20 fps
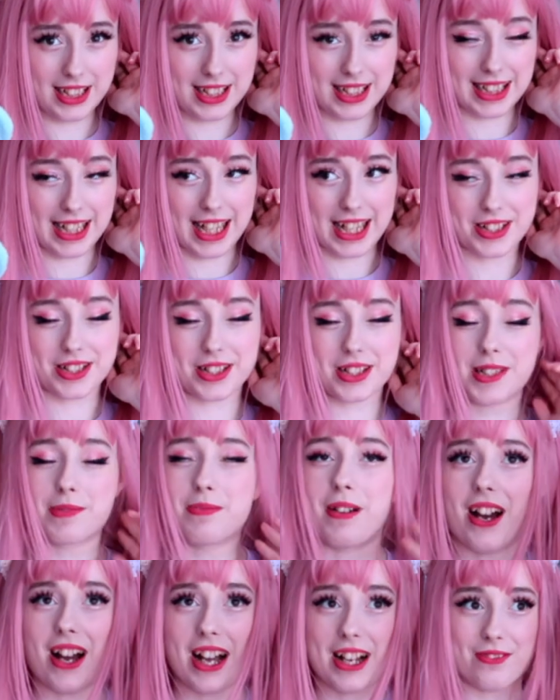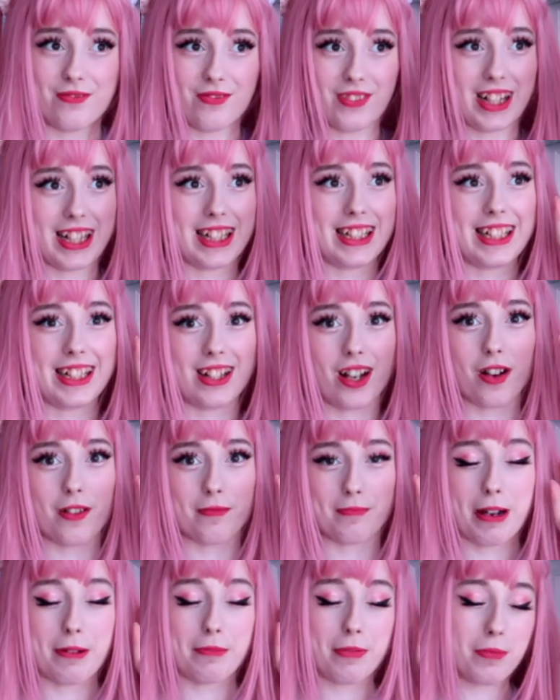collections, but I really
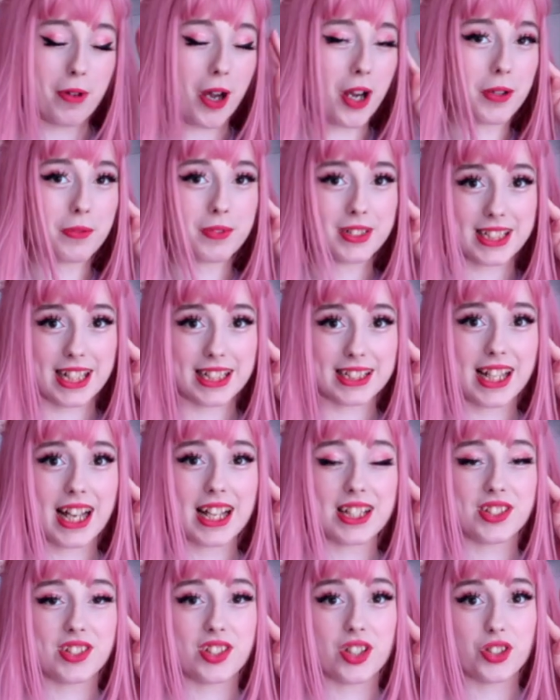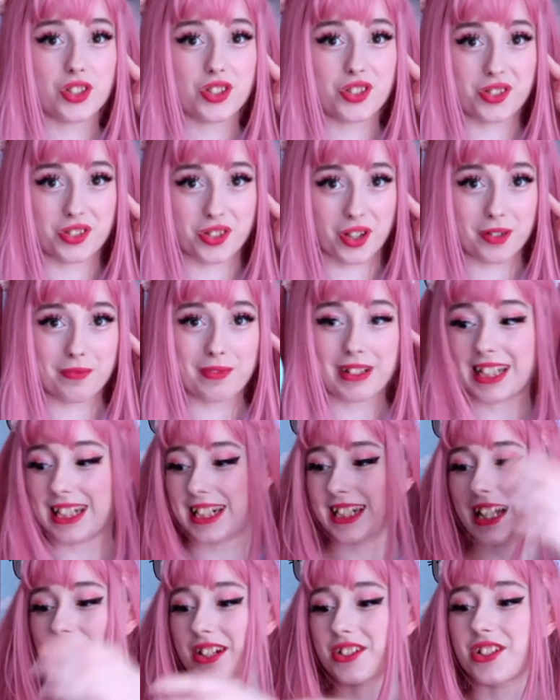can't remember. Pokemon Center has so many
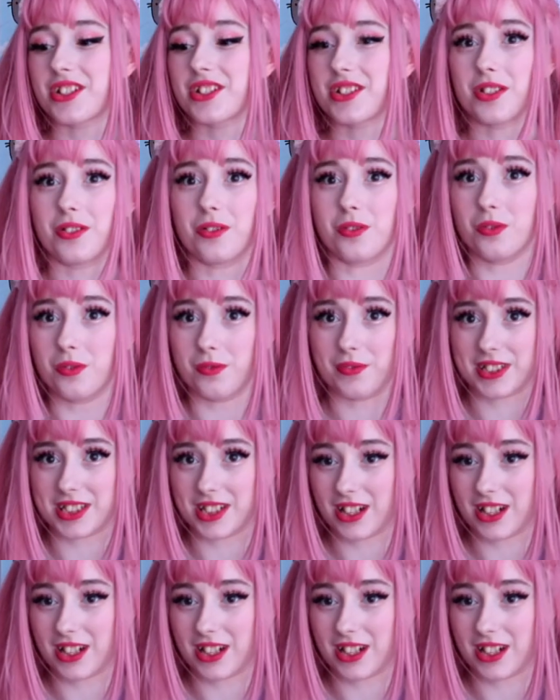collections all the